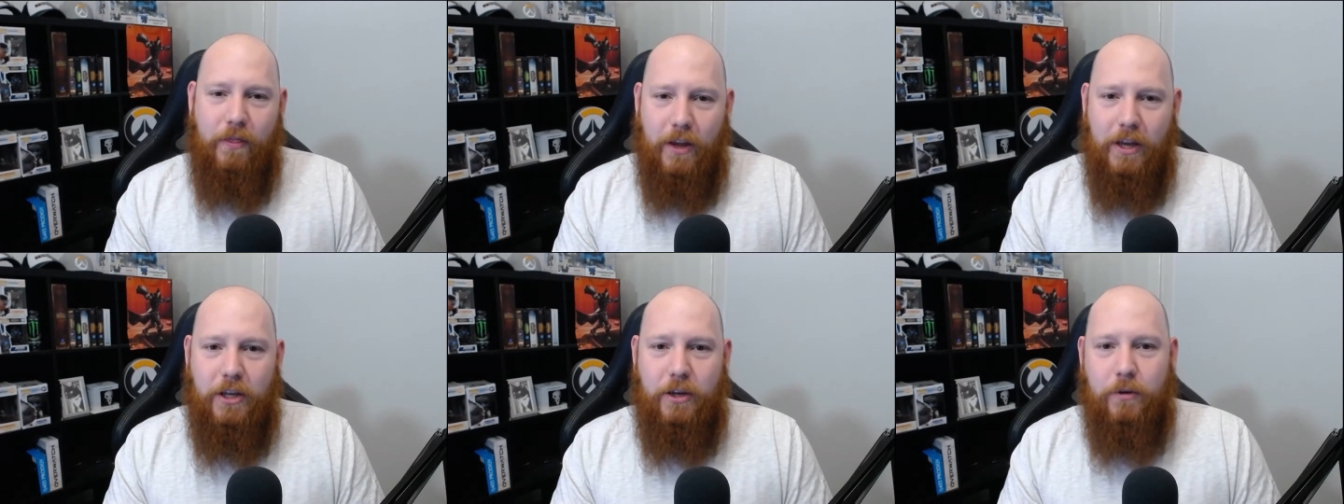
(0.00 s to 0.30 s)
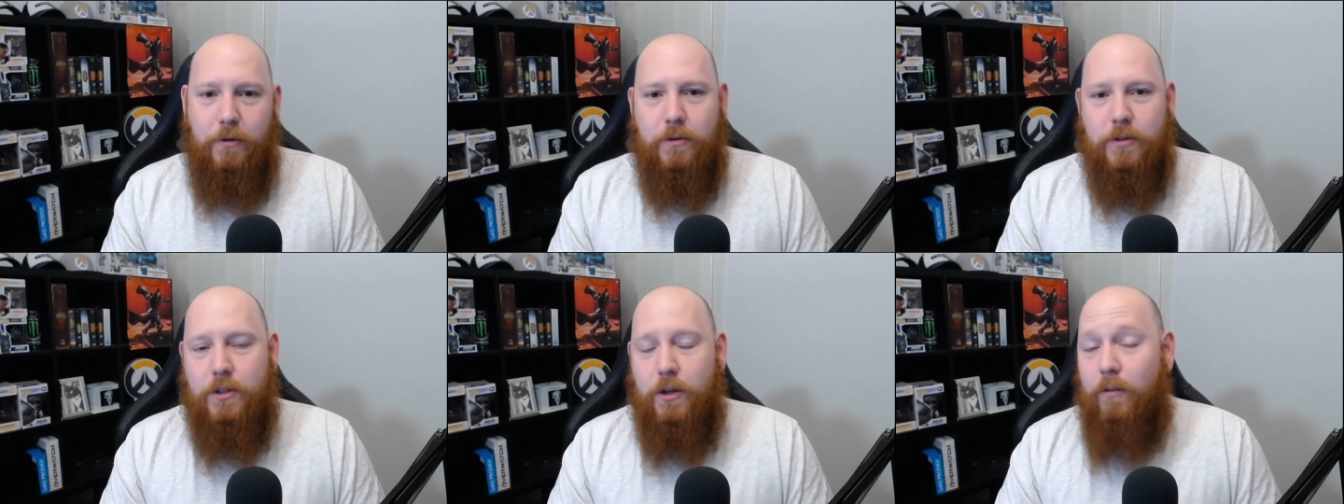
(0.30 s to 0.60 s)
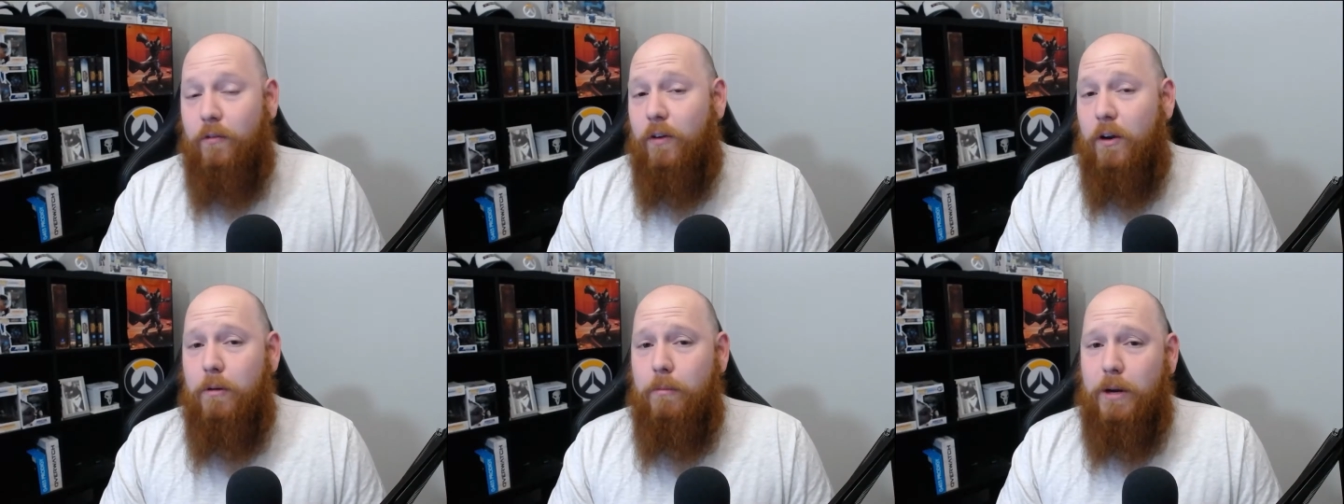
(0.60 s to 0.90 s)
thank you so
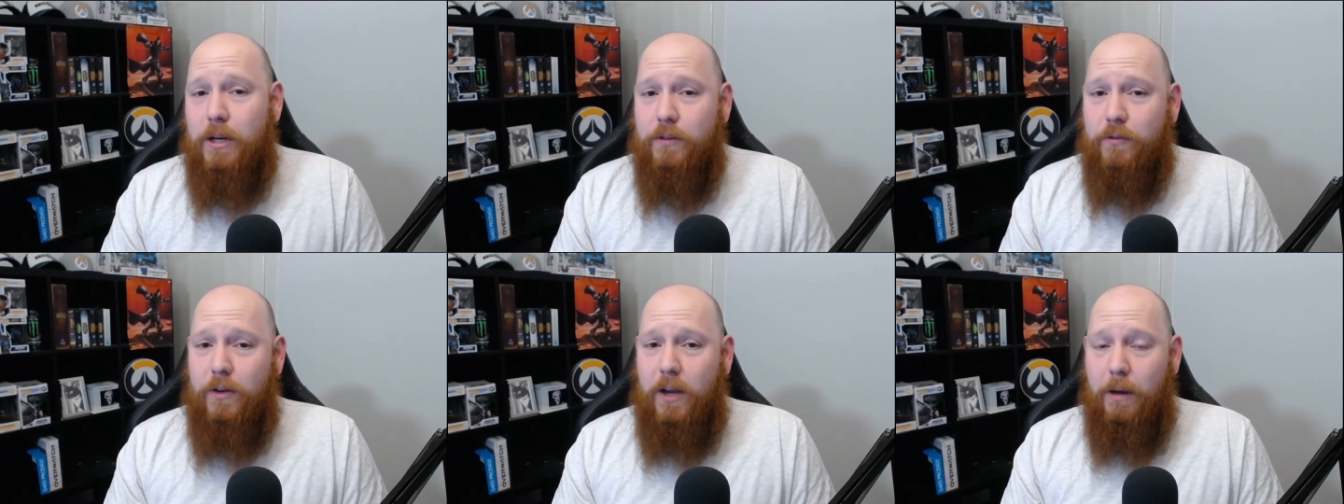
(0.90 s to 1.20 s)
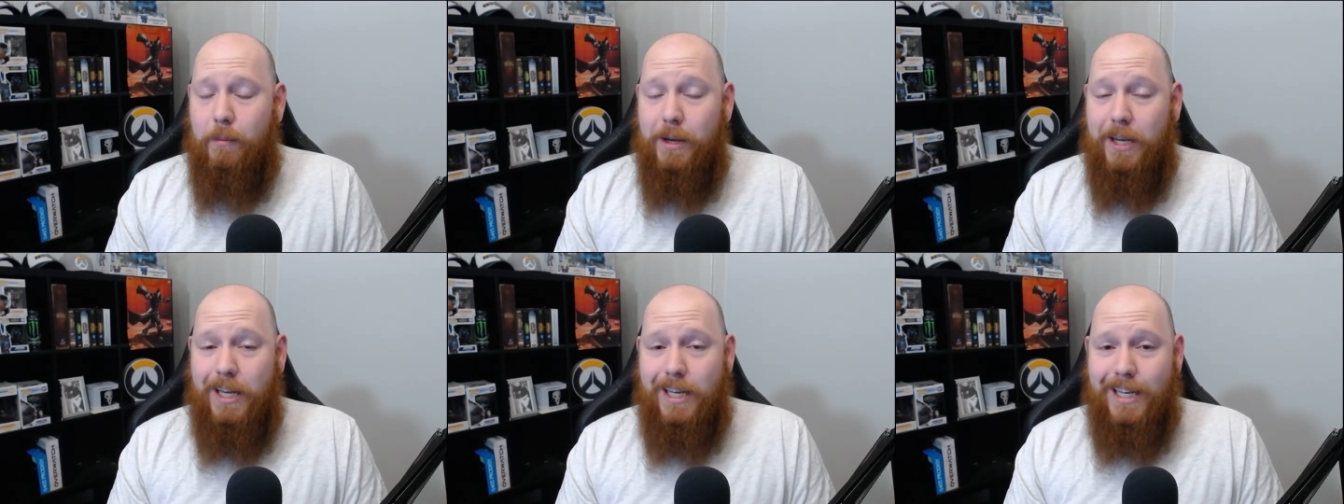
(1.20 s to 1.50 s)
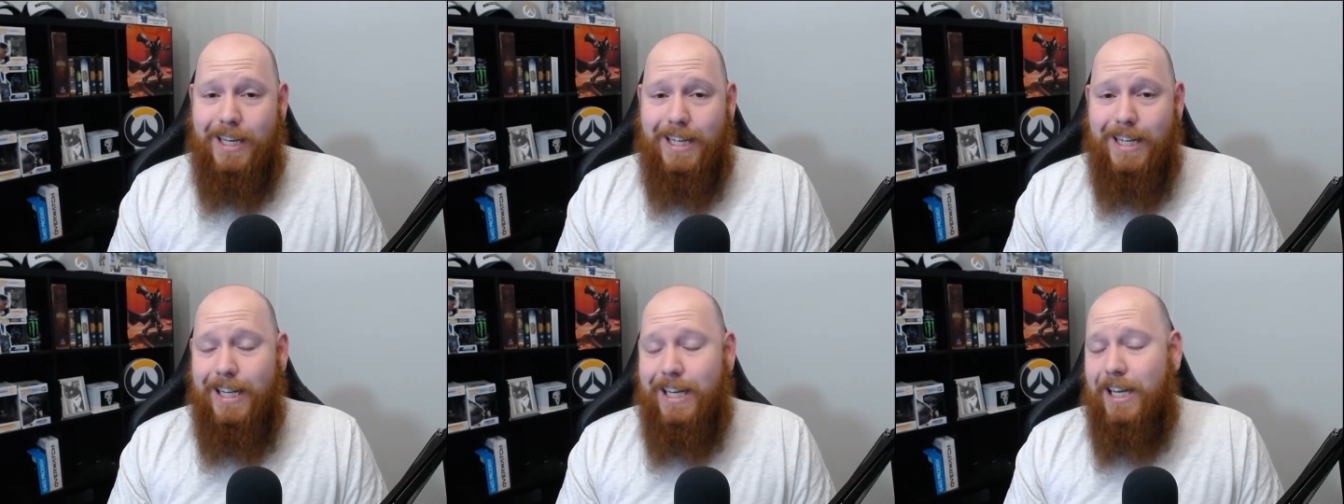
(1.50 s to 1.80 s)
very much for coming
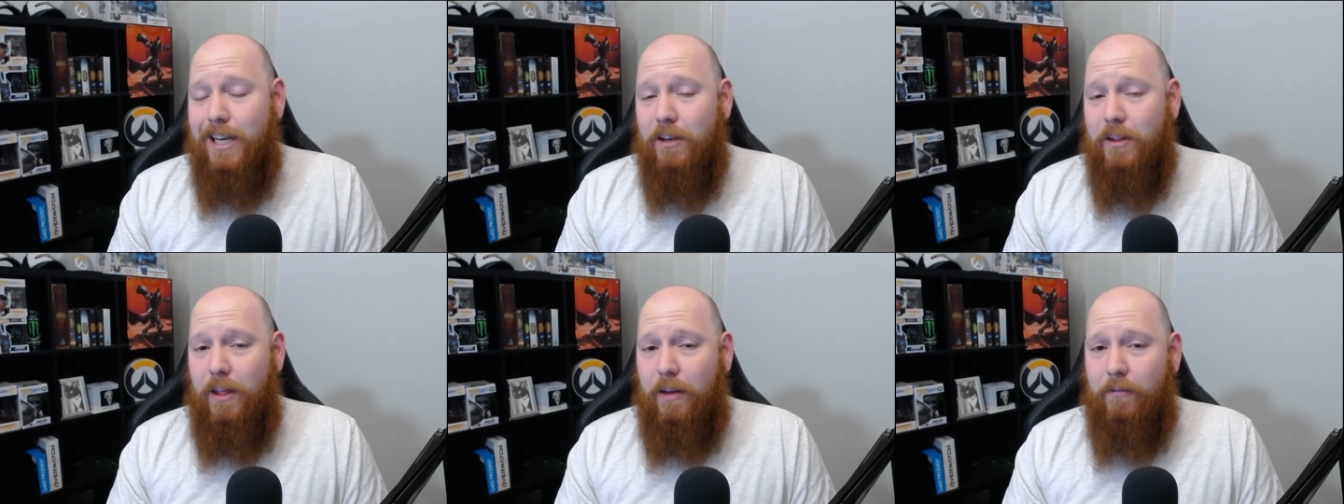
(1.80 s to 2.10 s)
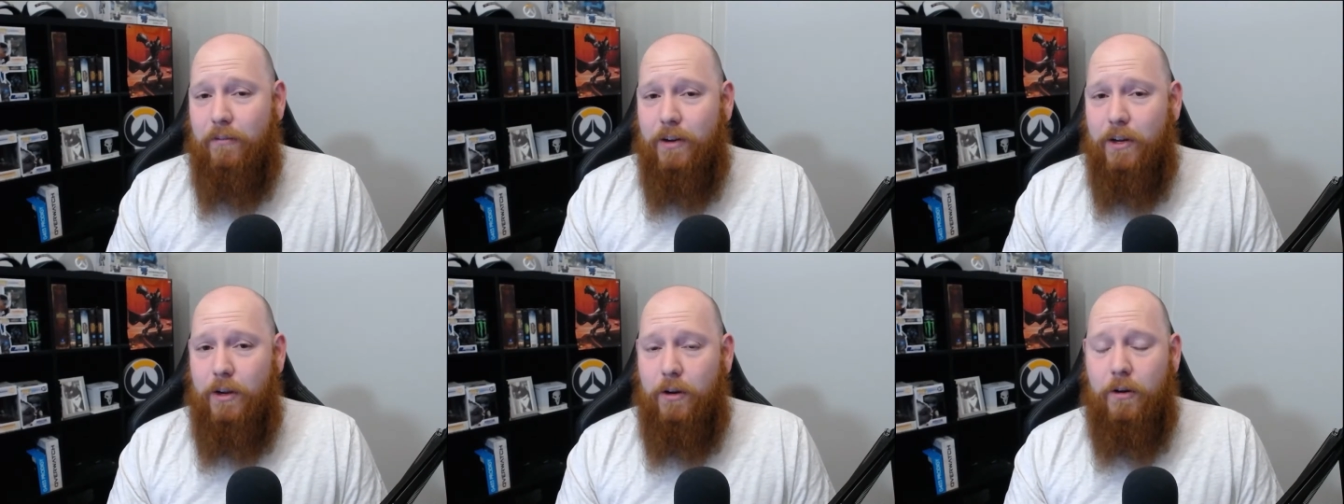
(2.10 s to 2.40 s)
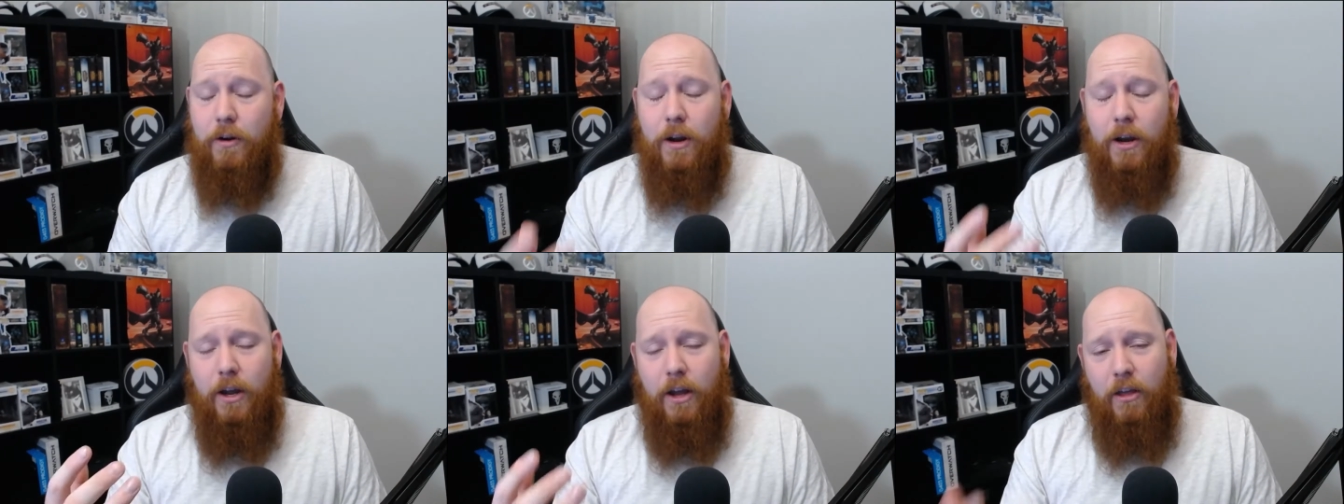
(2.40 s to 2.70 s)
and clicking on that video